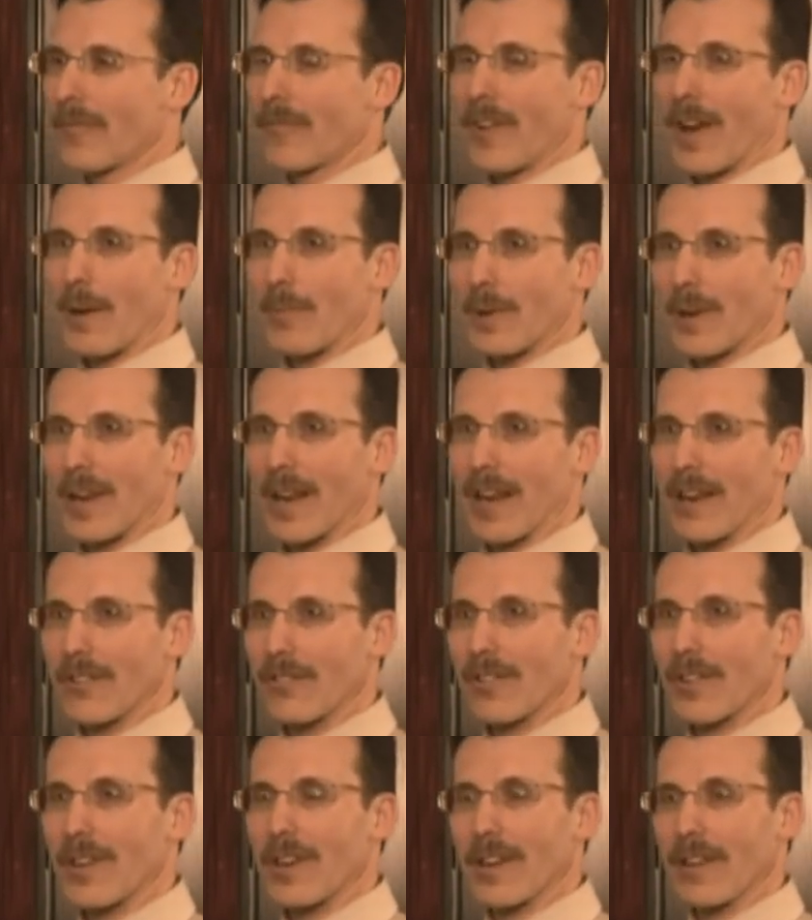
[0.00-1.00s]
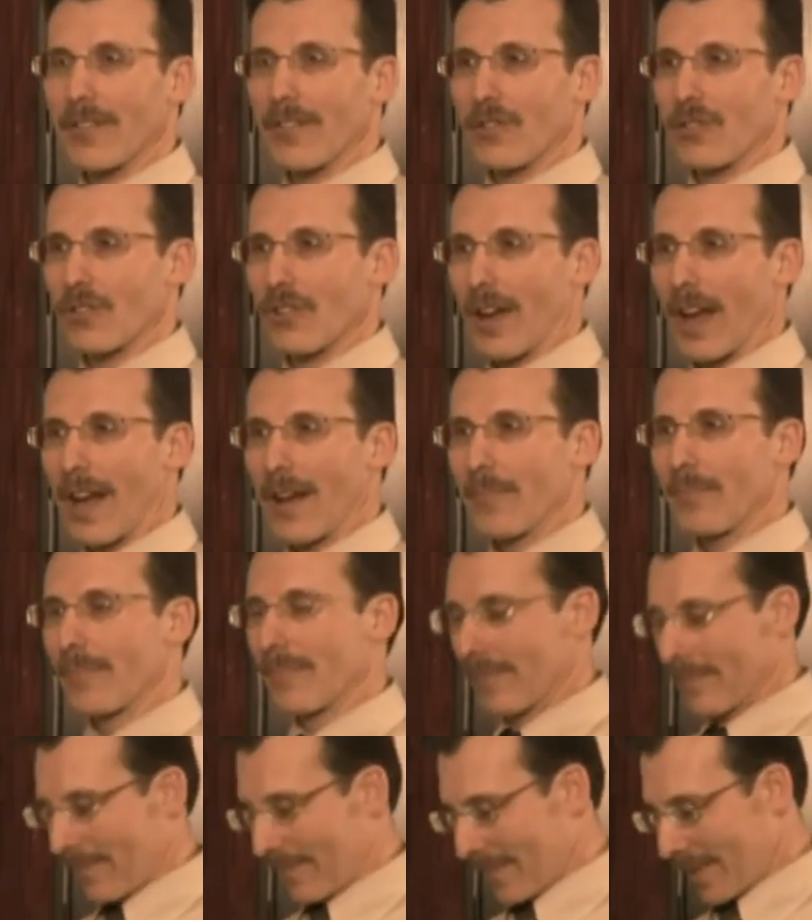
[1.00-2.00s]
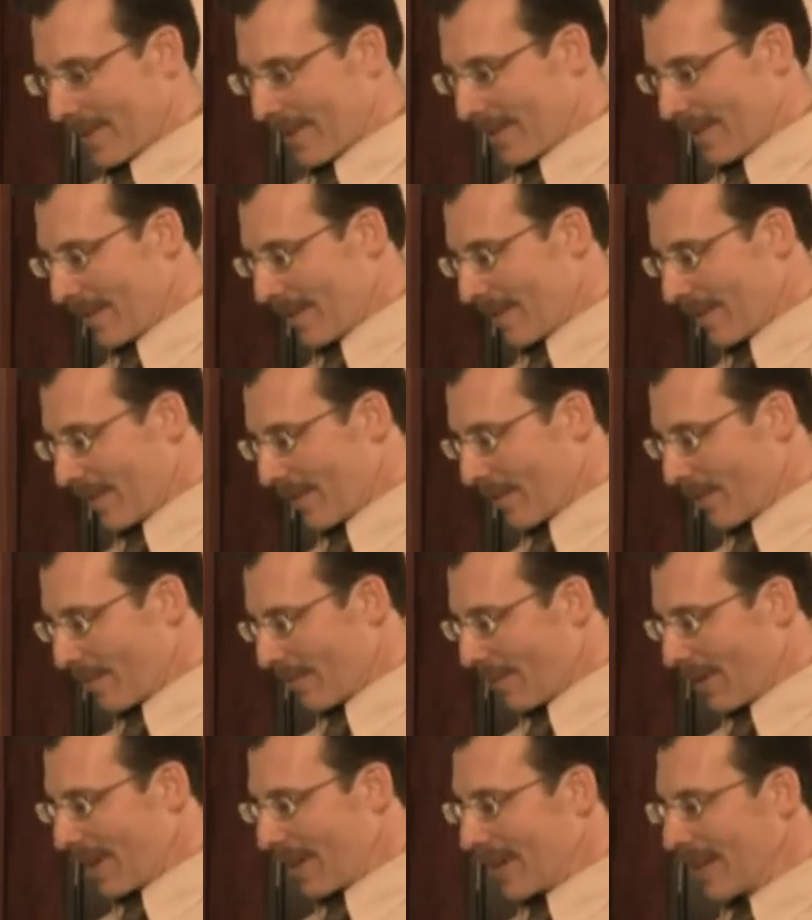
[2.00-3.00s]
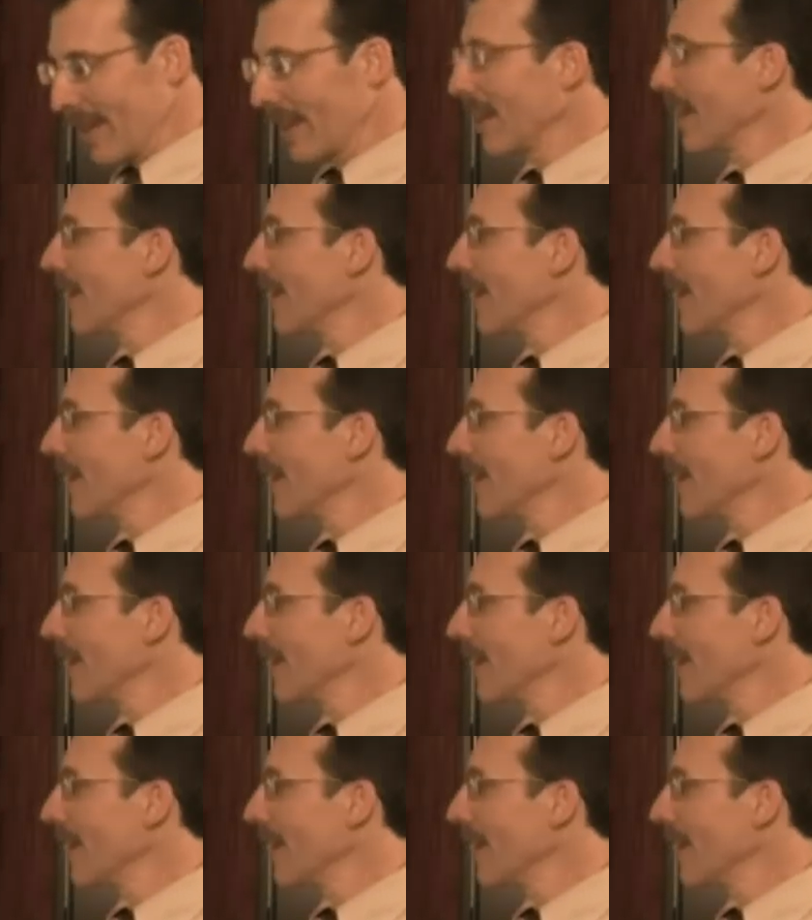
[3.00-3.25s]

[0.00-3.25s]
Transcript: fabrication in the shop. Three,